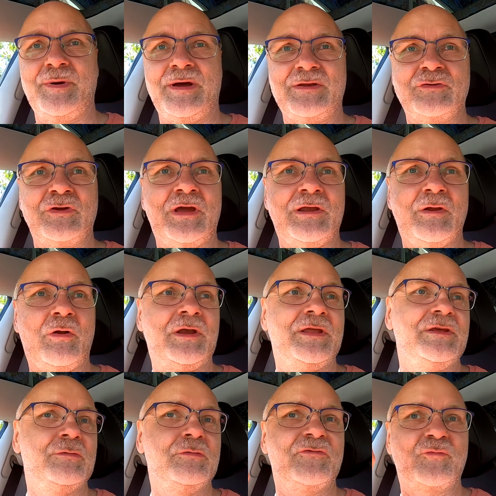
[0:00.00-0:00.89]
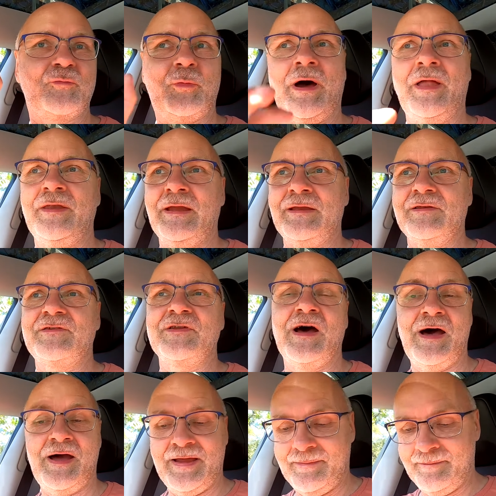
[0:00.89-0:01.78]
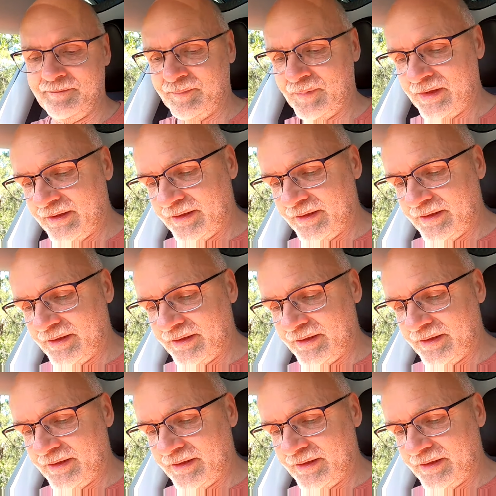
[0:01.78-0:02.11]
but you can only use 1 at a time.